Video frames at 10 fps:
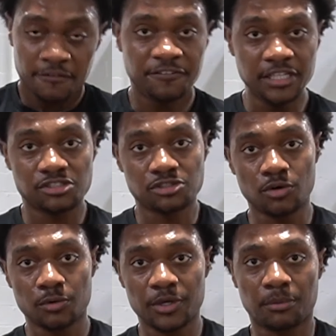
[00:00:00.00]
feet
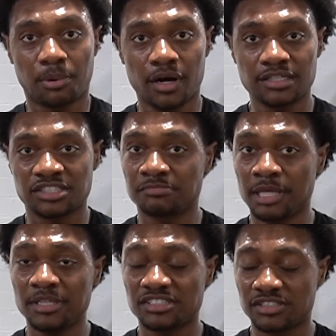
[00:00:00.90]
shoulder width apart, just
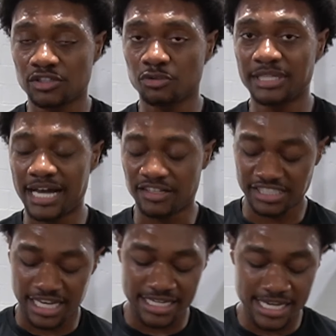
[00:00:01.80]
maybe just a little bit
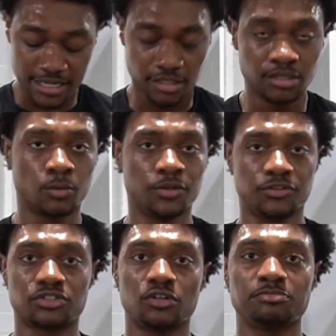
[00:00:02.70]
outside of that, with
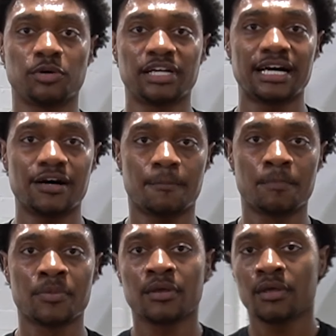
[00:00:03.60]
your toes pointed out.
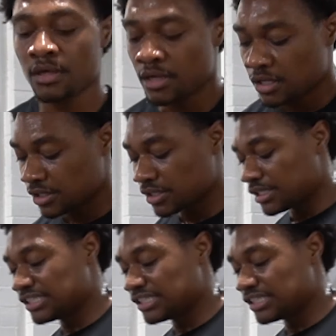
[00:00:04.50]
You're going